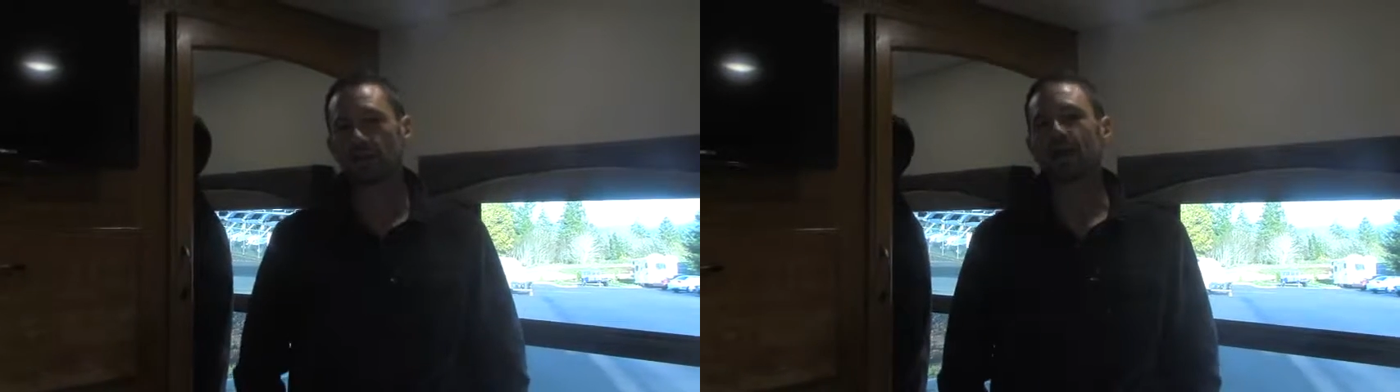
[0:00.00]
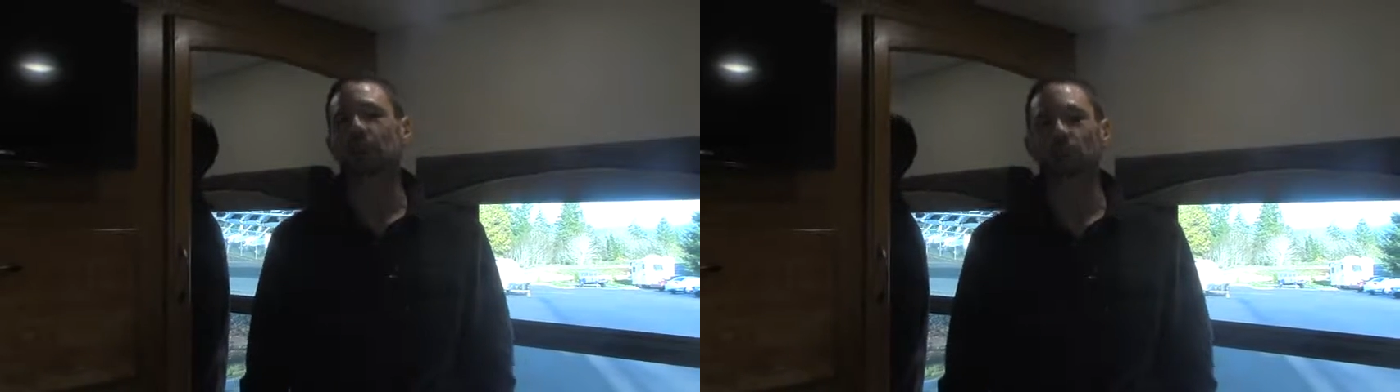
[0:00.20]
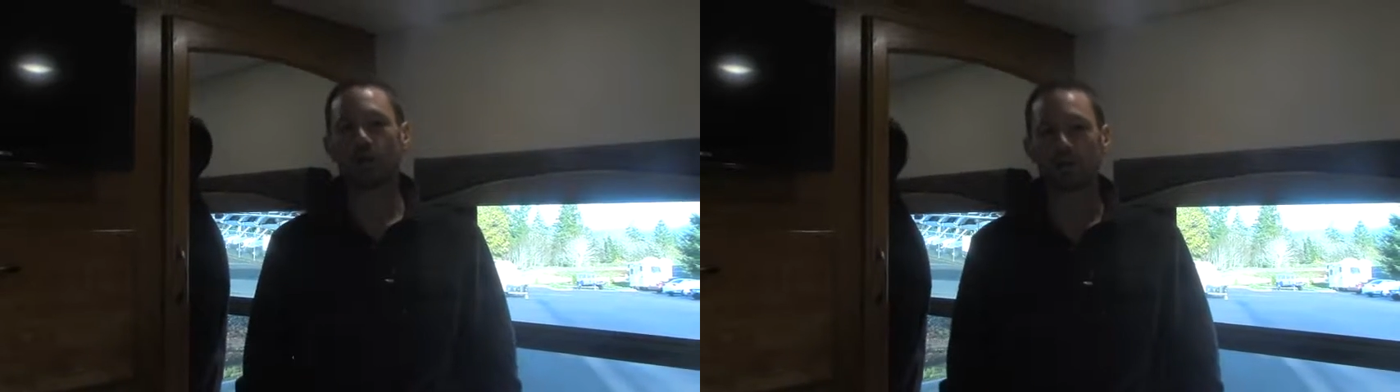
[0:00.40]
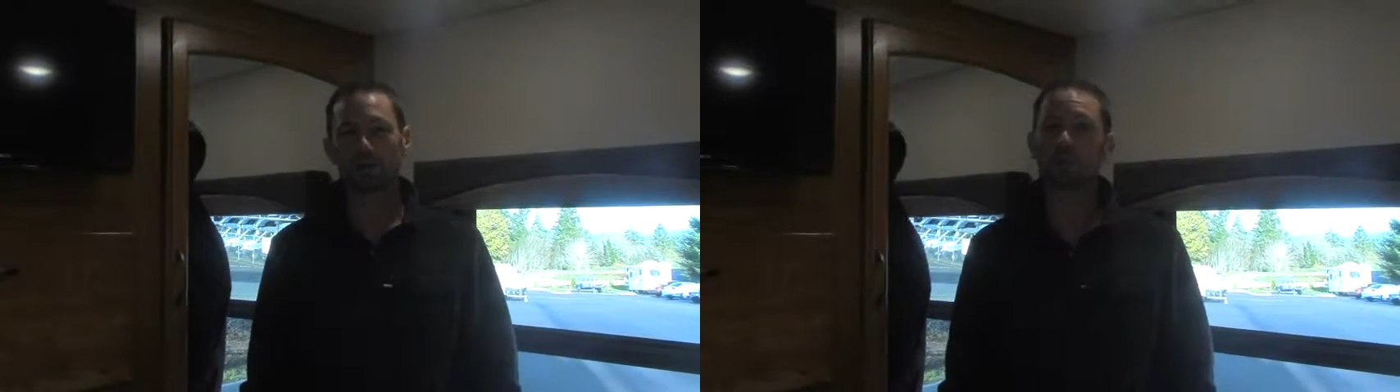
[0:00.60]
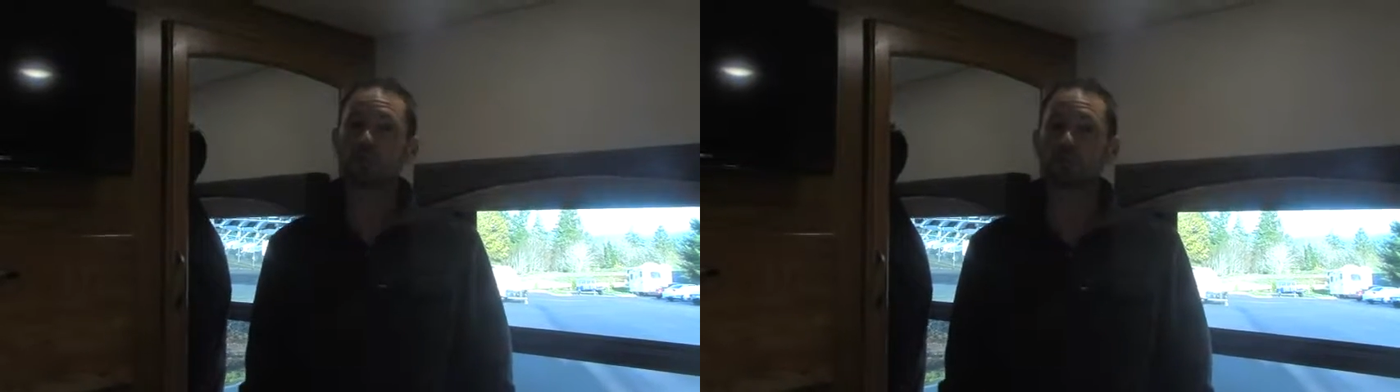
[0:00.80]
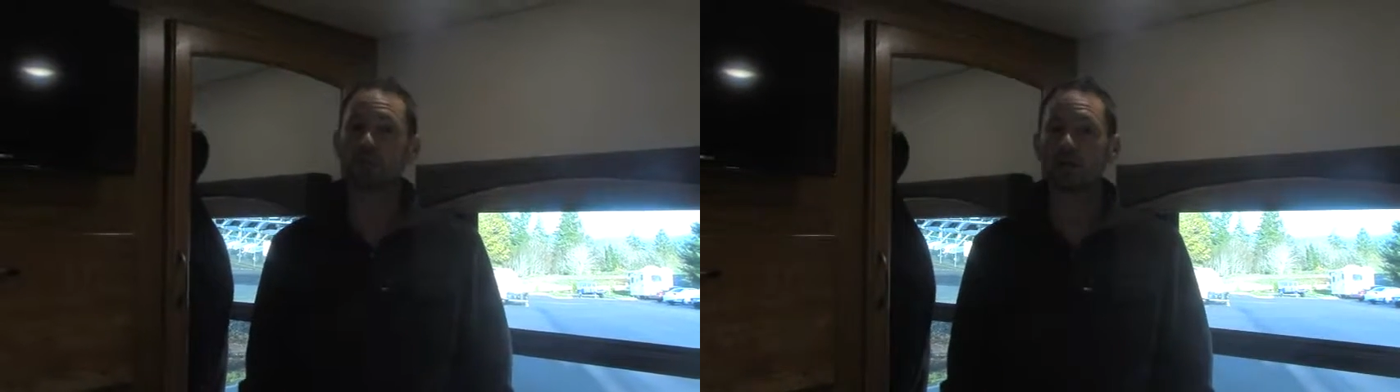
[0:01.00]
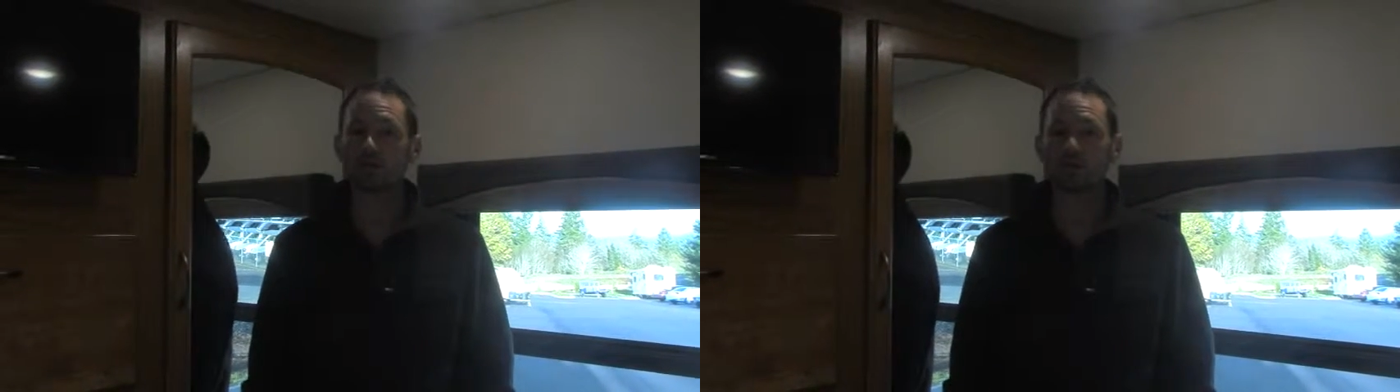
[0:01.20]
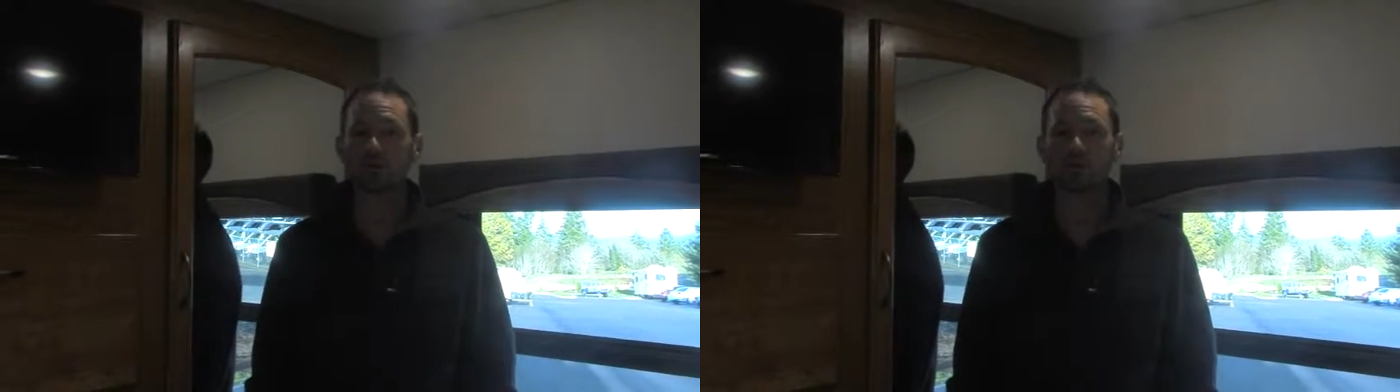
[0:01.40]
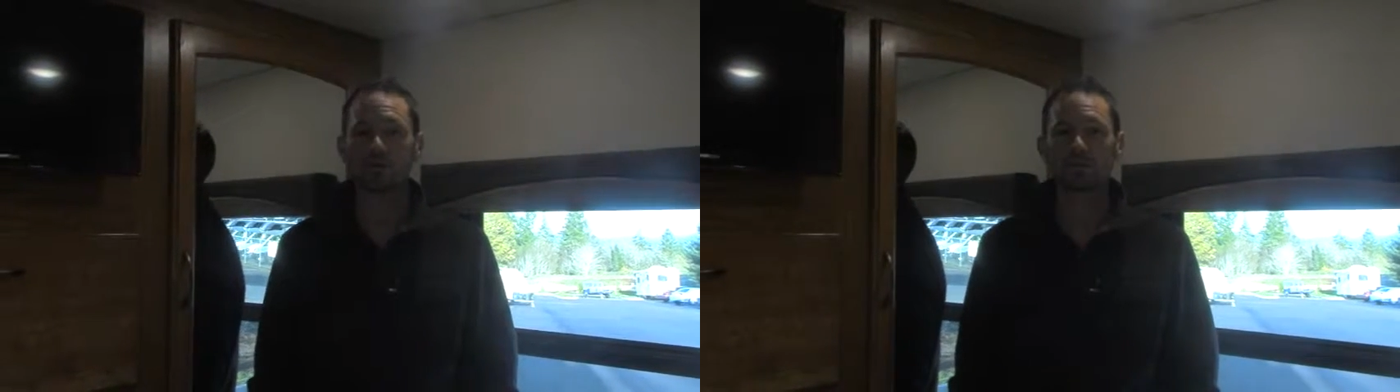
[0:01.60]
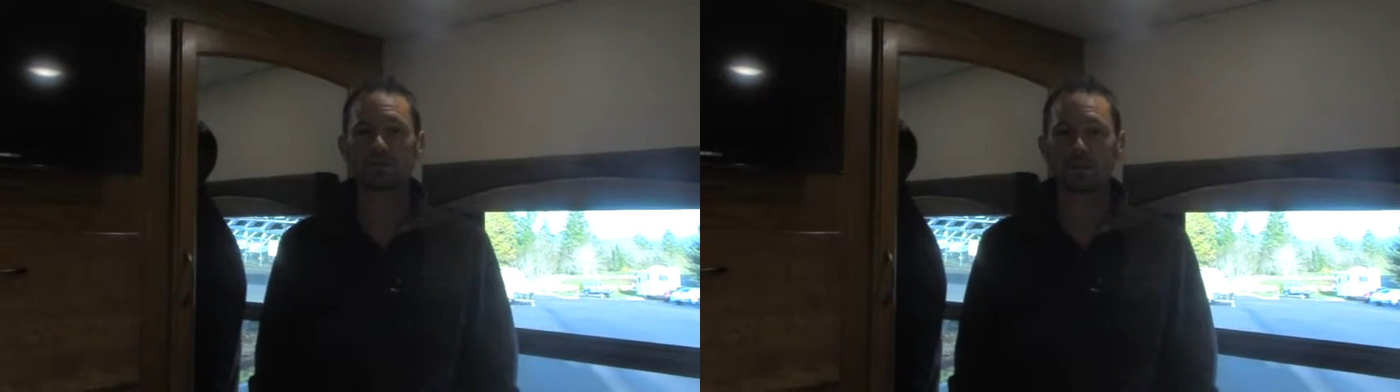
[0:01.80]
My name's John. I work for Johnson
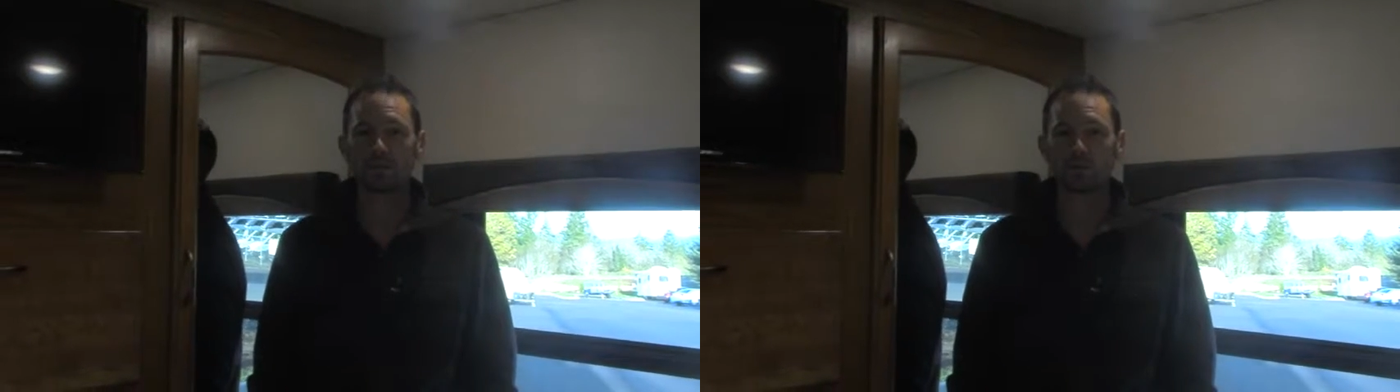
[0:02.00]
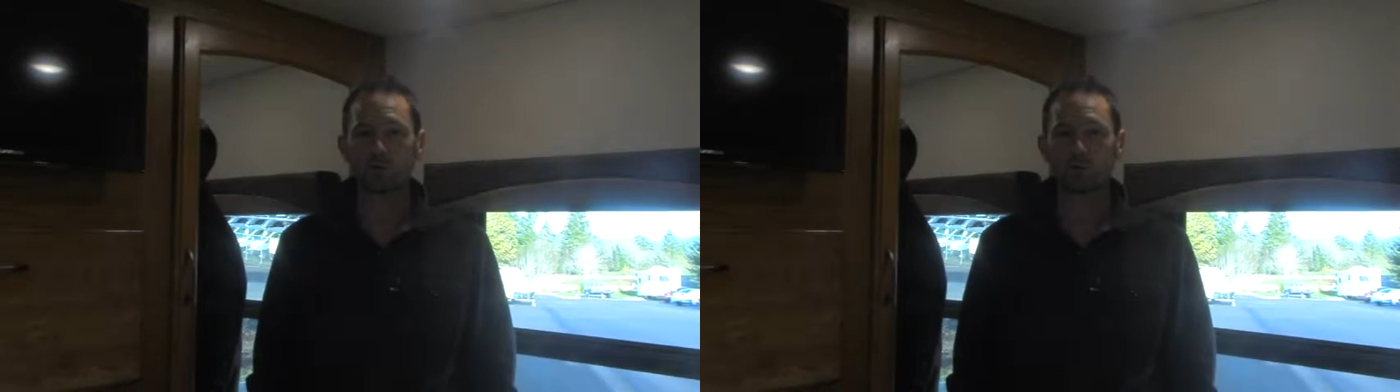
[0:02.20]
RV in Sandy,